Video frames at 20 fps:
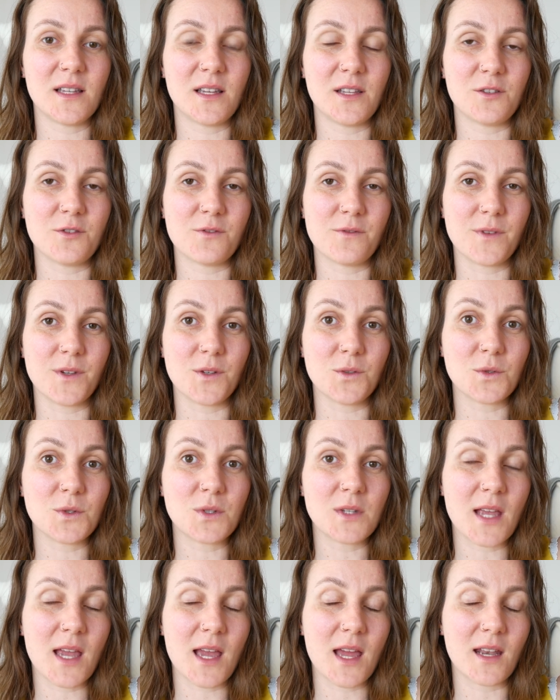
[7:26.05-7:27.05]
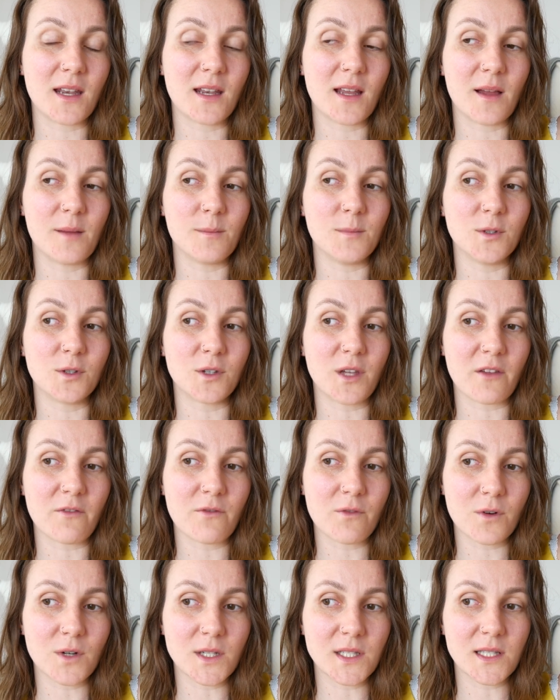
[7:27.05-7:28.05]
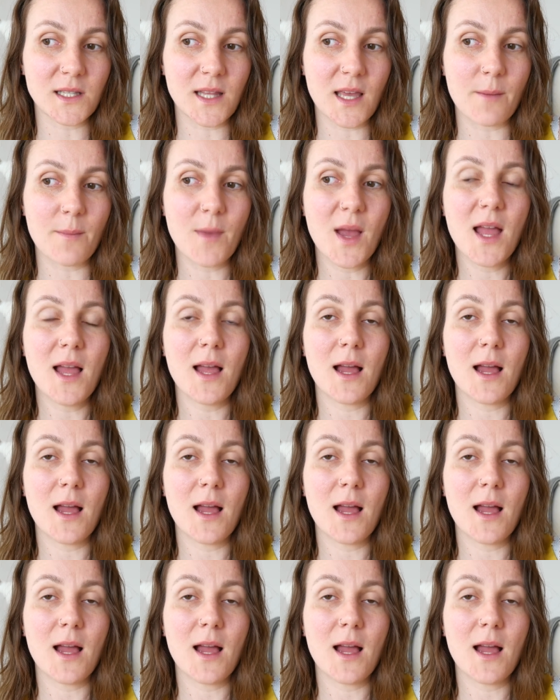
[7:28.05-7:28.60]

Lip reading: interviews, and I'm looking forward to them.